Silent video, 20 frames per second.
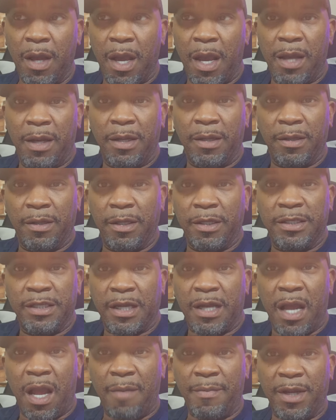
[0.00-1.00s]
And it's
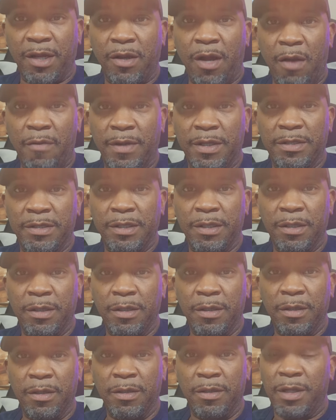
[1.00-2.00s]
a common occurrence.
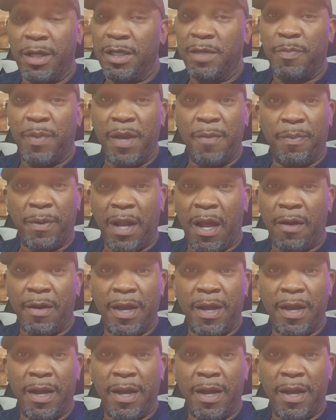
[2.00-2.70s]
These people